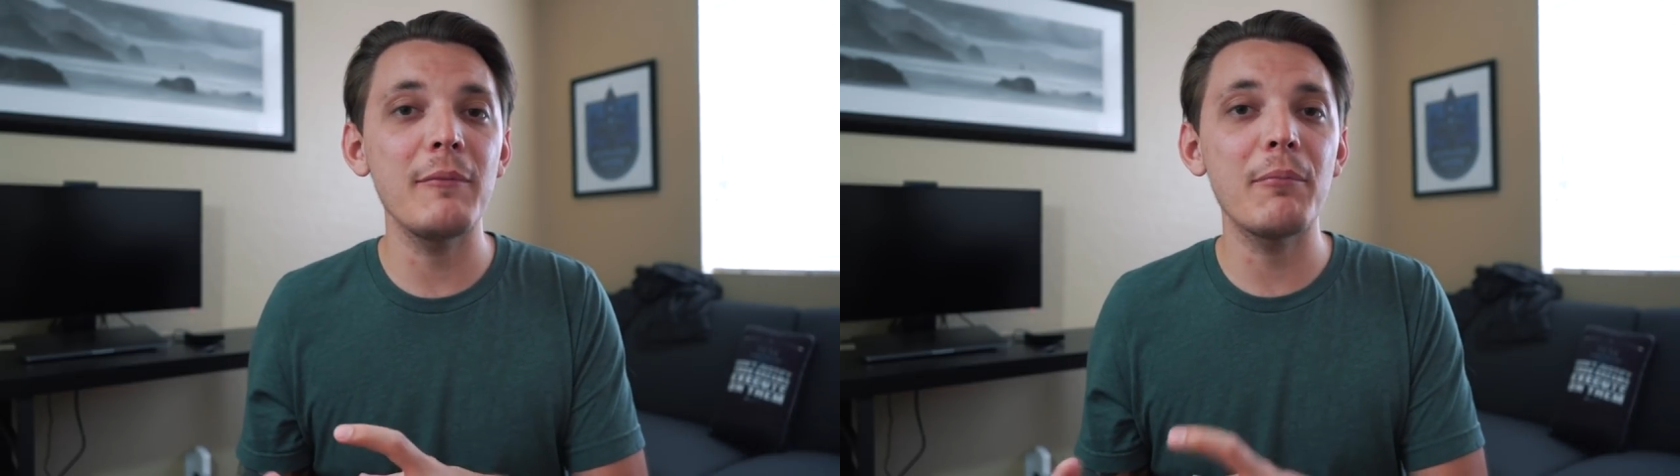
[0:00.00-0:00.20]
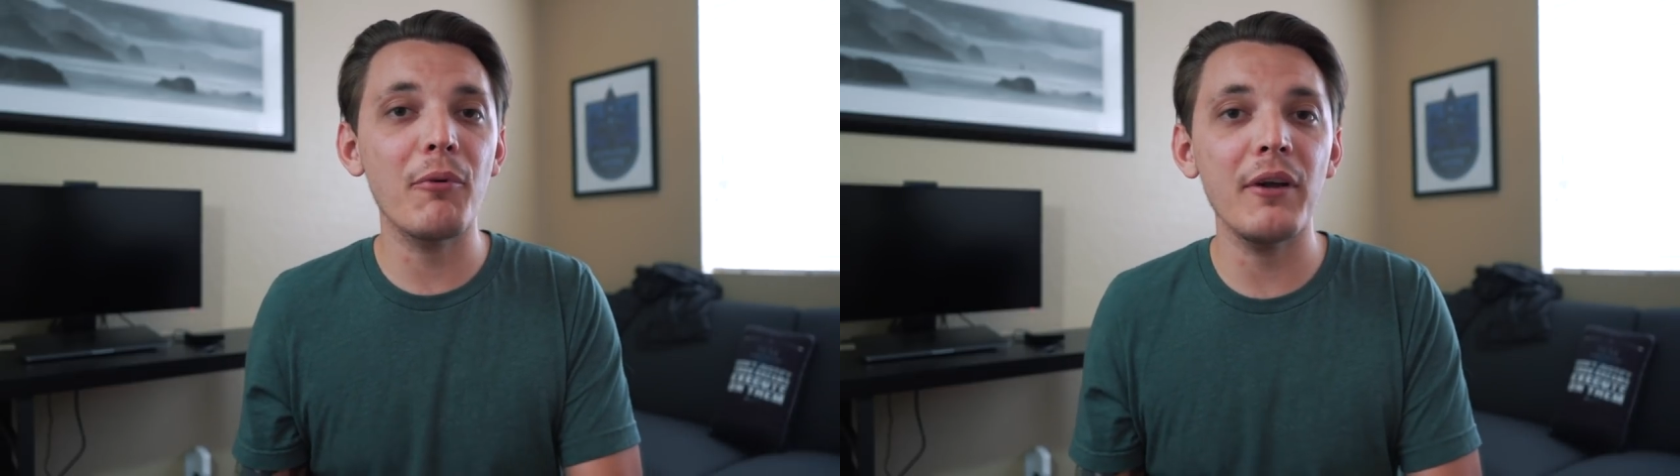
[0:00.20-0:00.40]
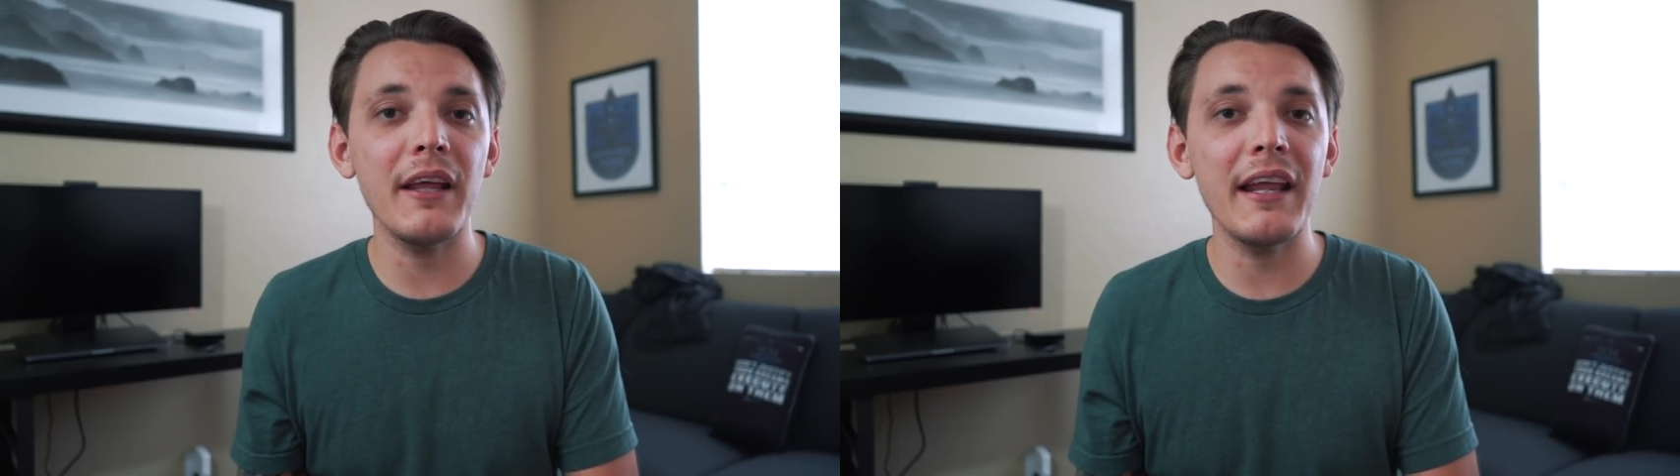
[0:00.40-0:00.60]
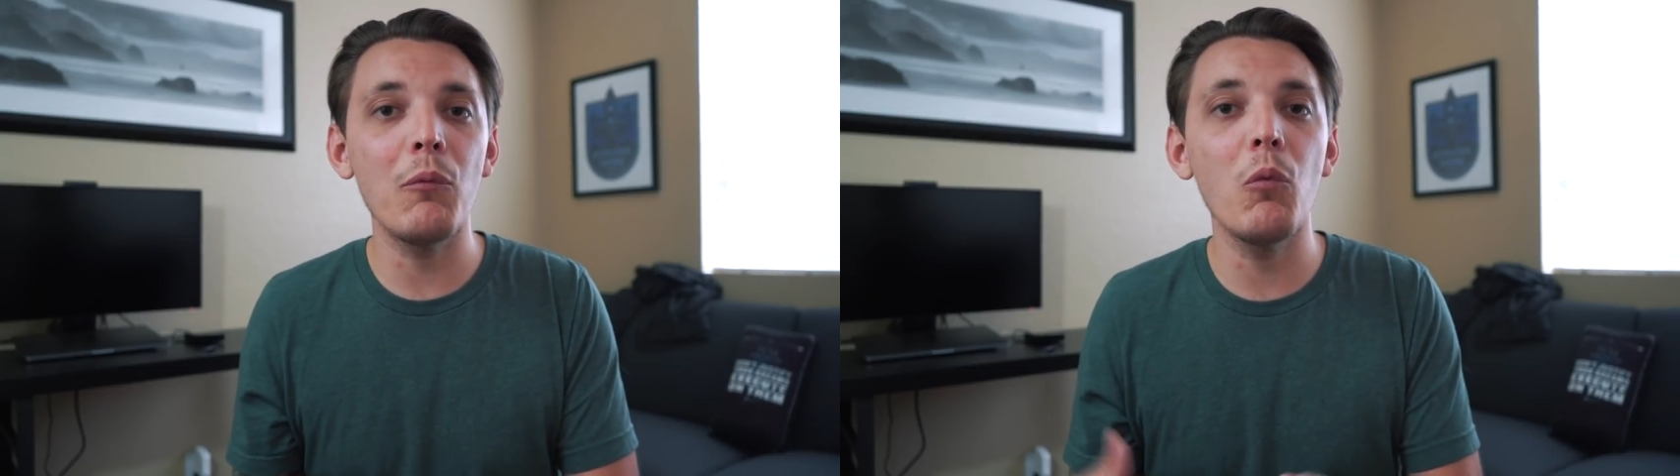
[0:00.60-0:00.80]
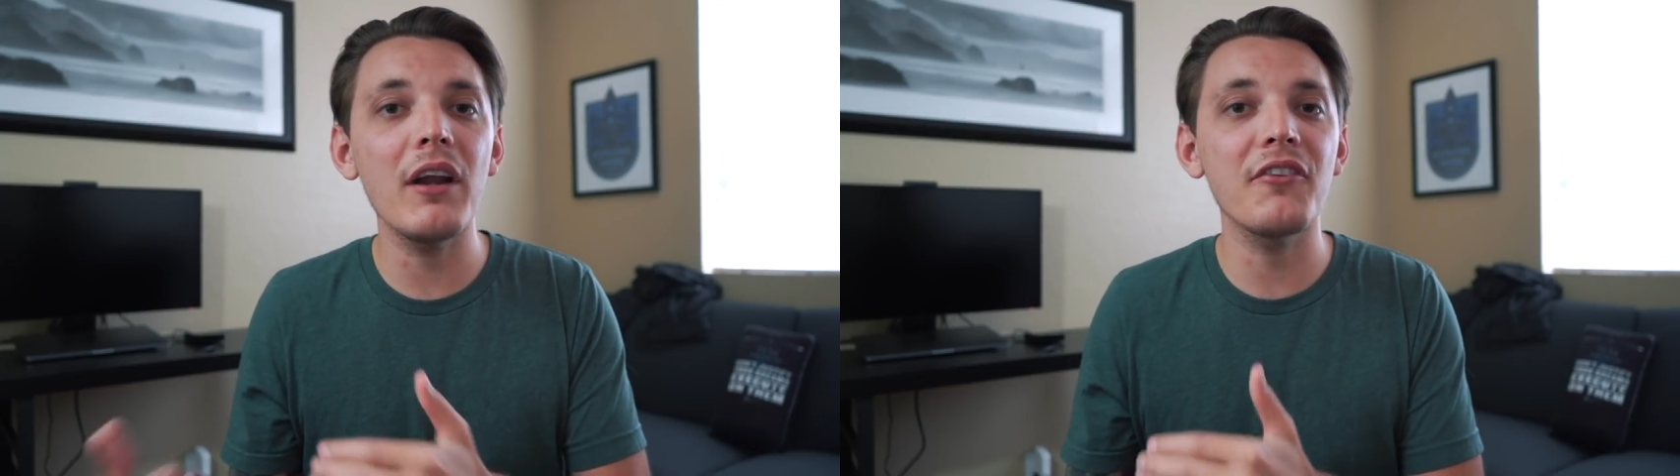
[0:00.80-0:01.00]
to be printed
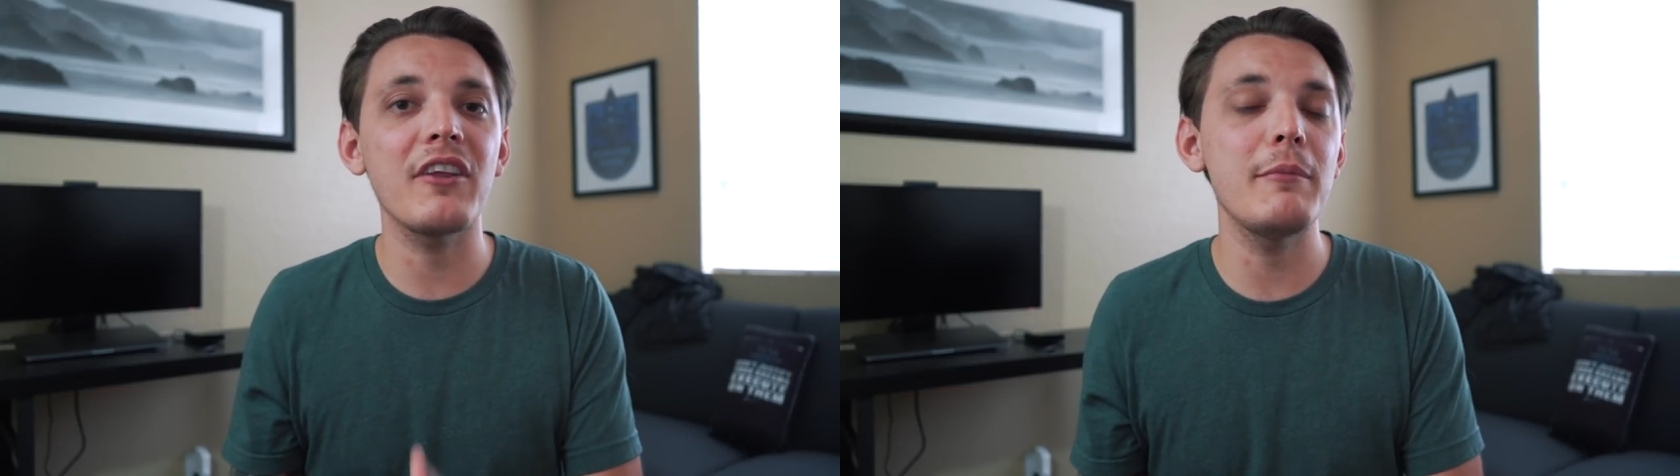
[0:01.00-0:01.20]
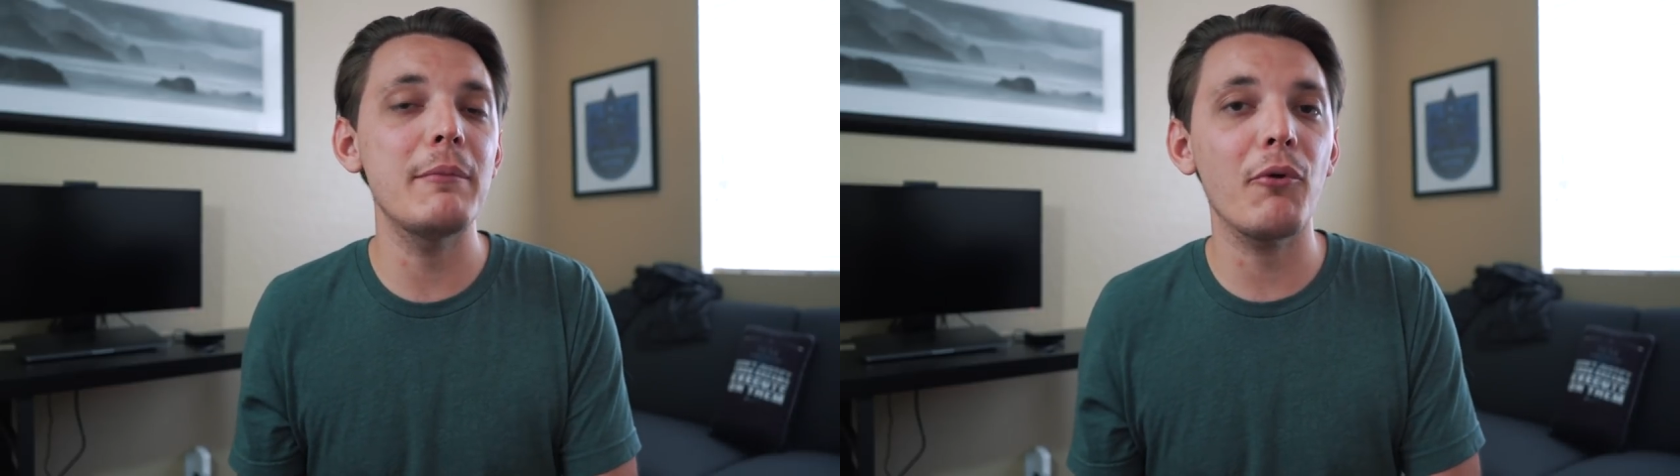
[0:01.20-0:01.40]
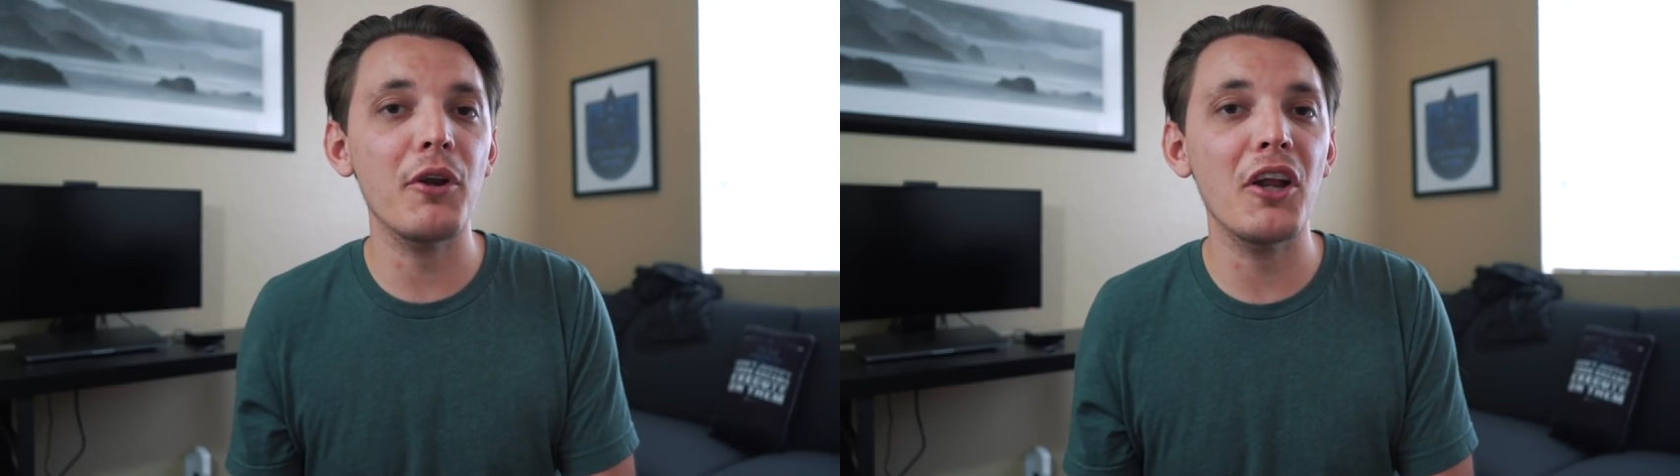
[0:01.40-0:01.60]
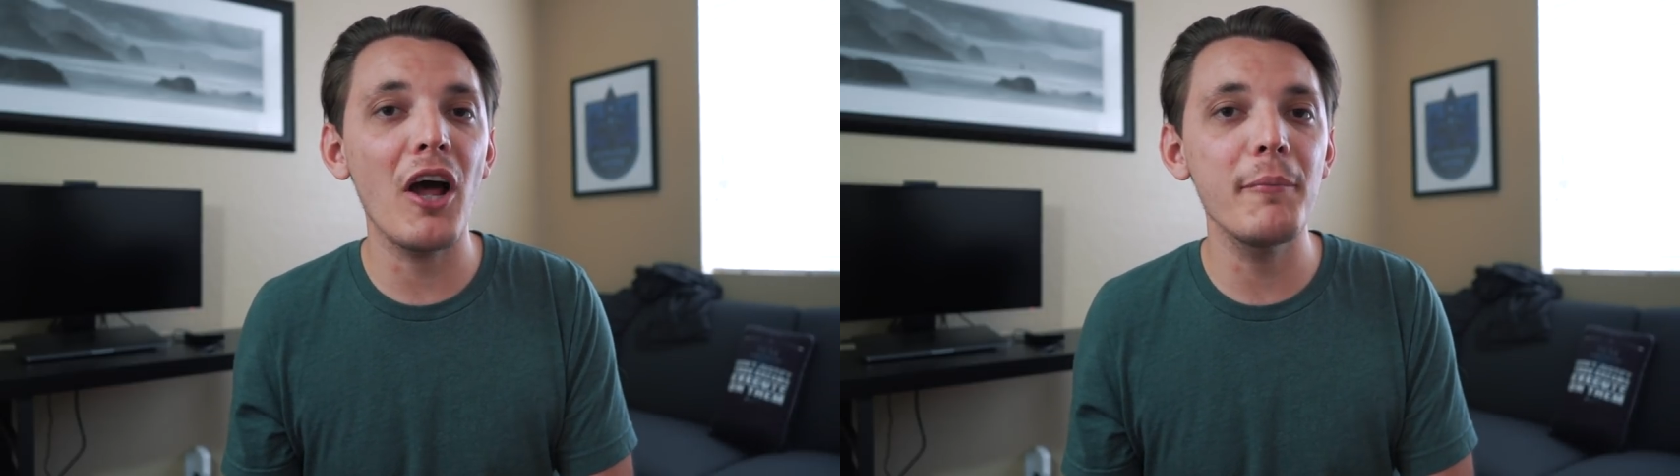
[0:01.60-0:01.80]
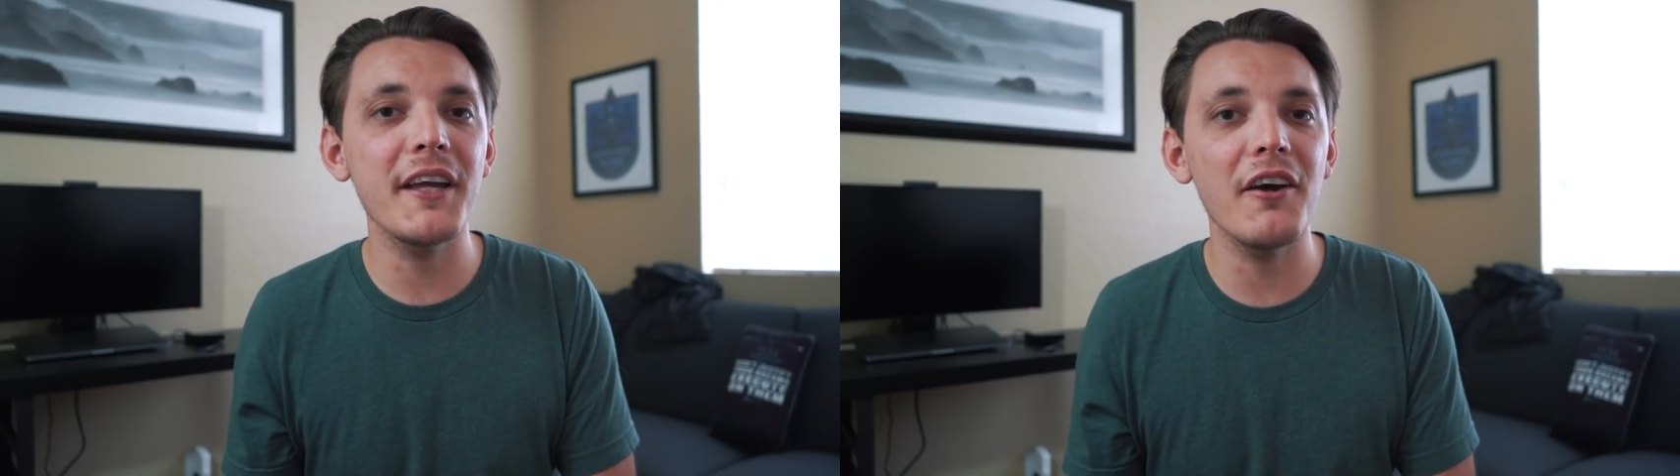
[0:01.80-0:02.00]
and what it's going to be printed
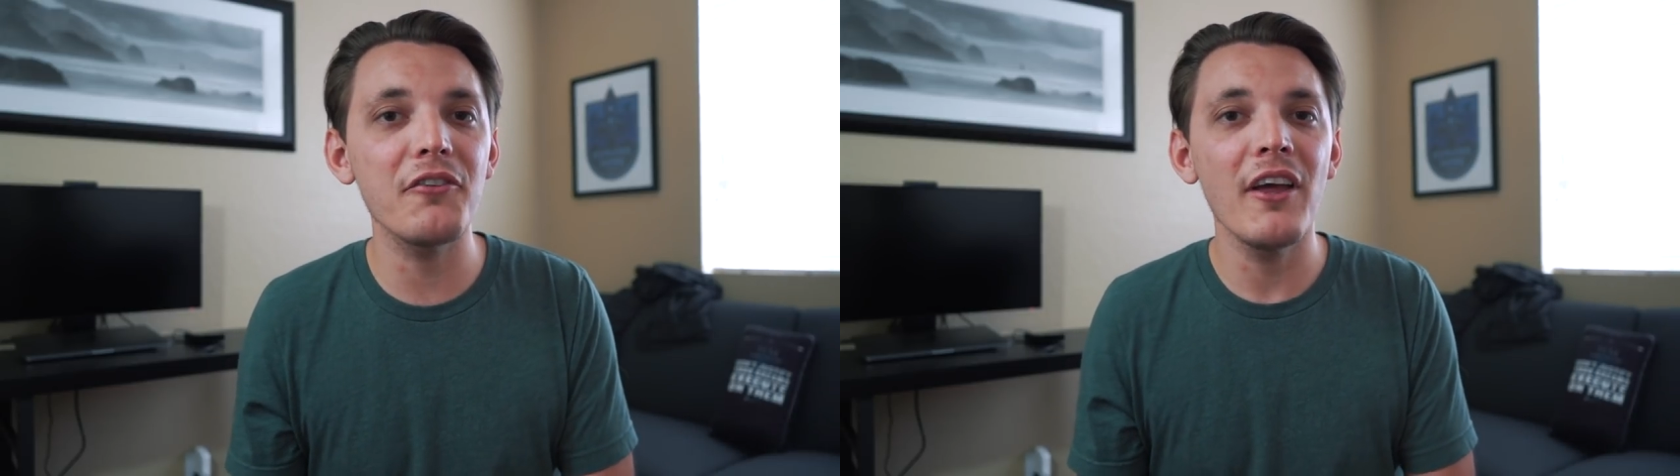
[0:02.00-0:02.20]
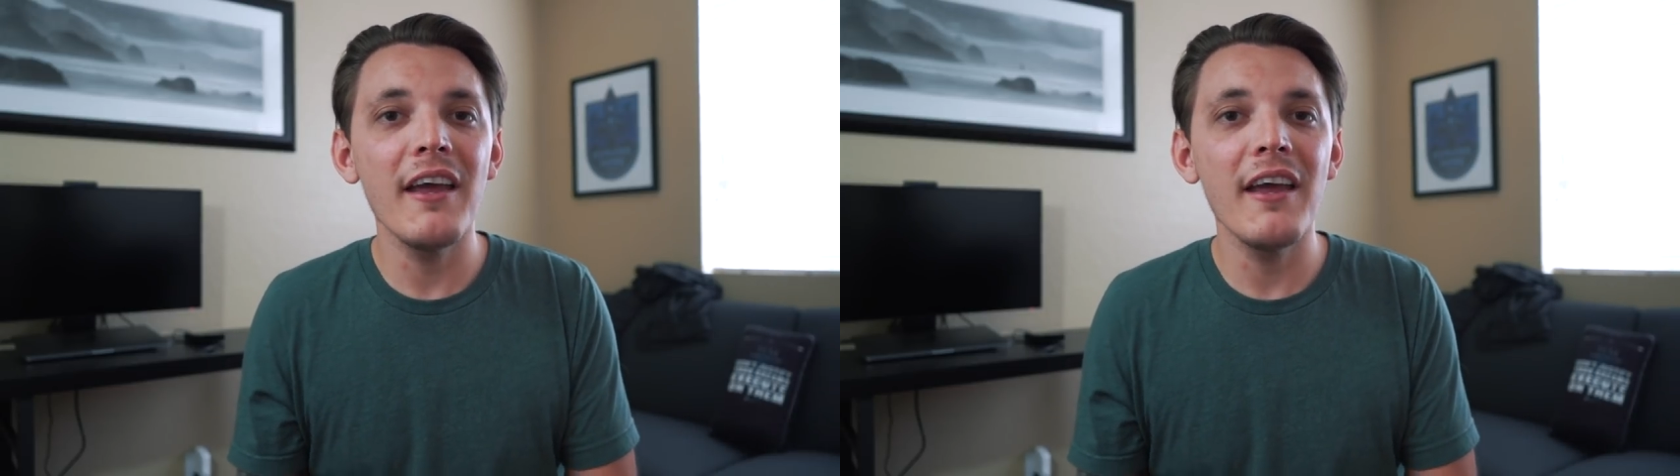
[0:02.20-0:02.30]
on, because